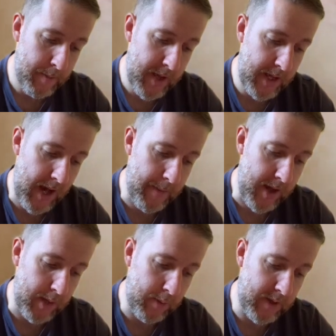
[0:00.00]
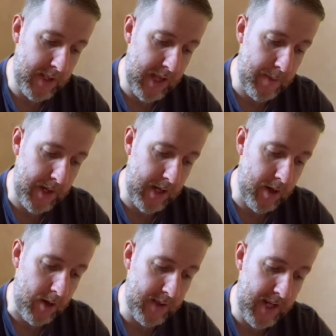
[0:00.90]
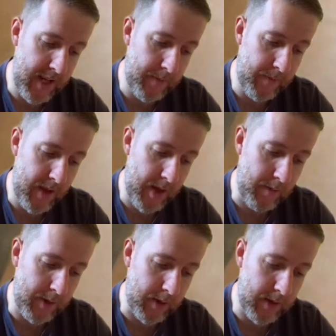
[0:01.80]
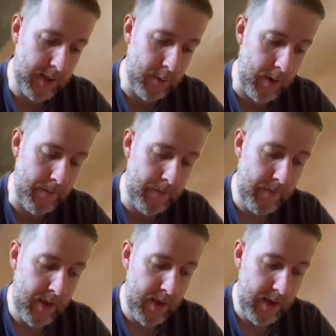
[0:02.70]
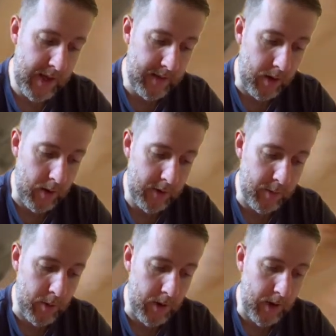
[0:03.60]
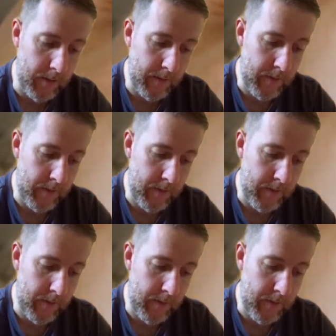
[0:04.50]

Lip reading: Big gap there. So obviously to get the bigger cards in. And obviously on this one, it's a lot smaller.